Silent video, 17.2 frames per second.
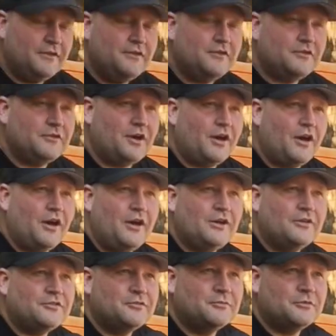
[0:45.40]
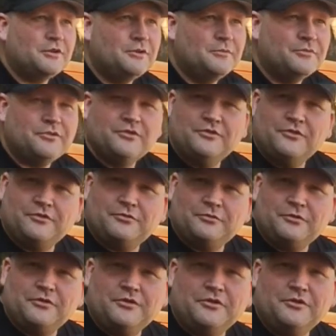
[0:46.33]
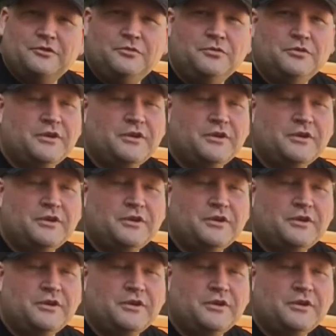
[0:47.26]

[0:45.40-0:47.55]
It's awesome. Comes in this really cool